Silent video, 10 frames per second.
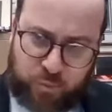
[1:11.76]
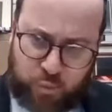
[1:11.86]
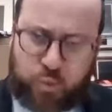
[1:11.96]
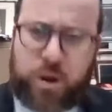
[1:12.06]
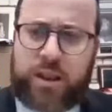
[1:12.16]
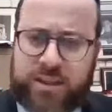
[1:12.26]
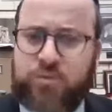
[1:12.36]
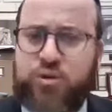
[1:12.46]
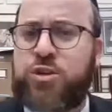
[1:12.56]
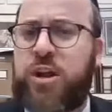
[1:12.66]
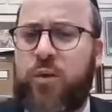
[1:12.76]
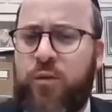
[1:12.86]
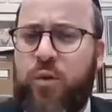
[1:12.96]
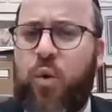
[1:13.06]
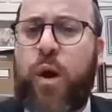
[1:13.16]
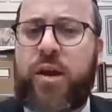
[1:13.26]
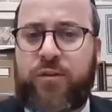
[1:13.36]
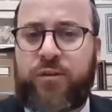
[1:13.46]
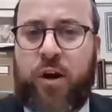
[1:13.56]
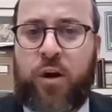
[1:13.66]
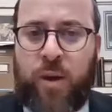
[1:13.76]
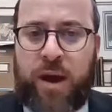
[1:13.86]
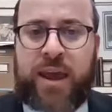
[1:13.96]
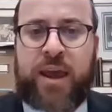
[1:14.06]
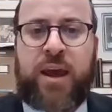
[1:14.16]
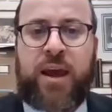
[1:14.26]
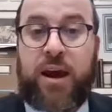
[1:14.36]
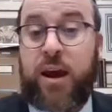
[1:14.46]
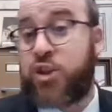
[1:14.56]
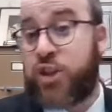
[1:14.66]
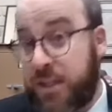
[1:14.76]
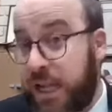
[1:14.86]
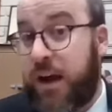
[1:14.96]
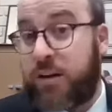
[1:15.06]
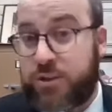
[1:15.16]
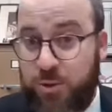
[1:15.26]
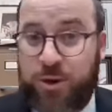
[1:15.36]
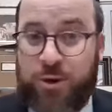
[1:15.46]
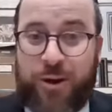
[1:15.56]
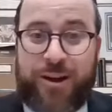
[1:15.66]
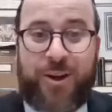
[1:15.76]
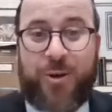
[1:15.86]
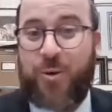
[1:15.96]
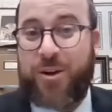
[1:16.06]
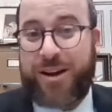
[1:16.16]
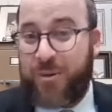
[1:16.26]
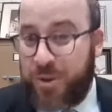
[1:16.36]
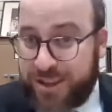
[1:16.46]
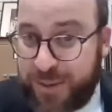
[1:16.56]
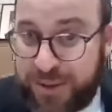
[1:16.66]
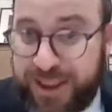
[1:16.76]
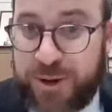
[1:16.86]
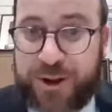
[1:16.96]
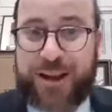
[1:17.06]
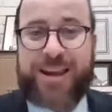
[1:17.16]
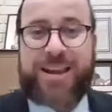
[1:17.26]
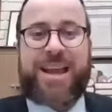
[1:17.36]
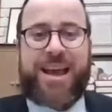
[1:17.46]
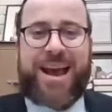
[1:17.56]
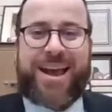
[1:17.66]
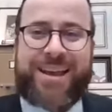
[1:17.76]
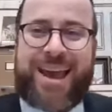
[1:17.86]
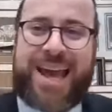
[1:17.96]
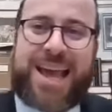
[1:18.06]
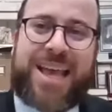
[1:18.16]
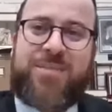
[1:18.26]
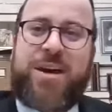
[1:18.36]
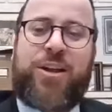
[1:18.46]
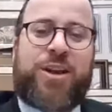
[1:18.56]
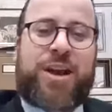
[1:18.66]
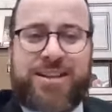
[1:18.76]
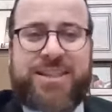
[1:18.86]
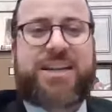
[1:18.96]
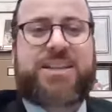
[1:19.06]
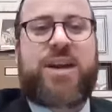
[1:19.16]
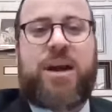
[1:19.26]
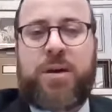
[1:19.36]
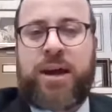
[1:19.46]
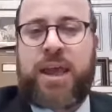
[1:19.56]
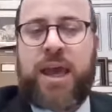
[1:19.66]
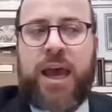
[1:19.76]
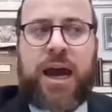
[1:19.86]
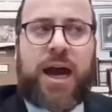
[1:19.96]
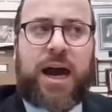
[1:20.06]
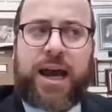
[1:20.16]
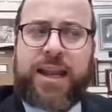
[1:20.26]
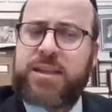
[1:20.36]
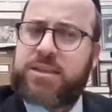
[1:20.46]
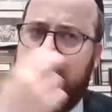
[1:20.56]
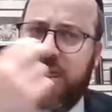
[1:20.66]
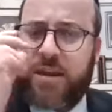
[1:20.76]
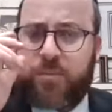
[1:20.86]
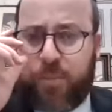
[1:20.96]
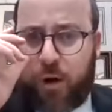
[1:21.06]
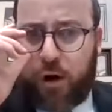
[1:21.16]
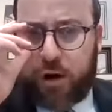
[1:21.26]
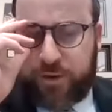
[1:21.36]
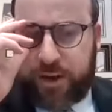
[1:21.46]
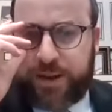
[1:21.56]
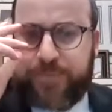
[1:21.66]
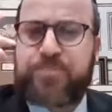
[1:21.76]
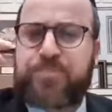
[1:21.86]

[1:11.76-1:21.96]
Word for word: really, some Jews that are quite far away, Gentiles who are, who typically wouldn't e- email or contact a rabbi. Uh, and it's, I think part of it